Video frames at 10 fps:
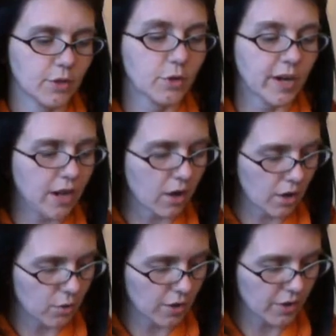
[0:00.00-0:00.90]
Grinning
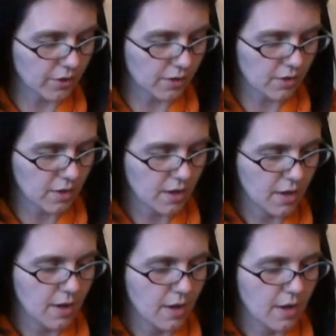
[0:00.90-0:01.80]
Gargoyle
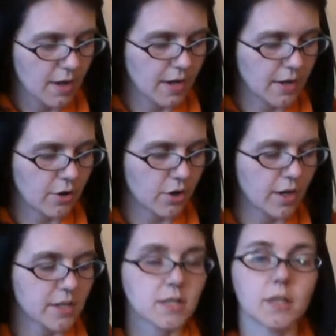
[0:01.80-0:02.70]
in her.
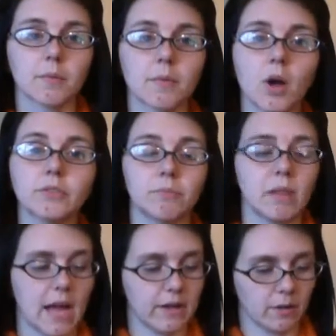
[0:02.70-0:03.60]
It's called
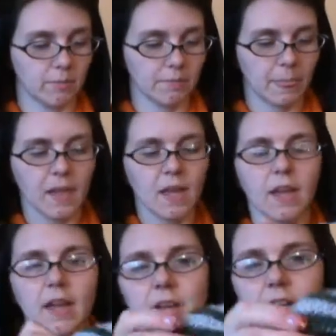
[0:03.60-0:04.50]
Platinum, and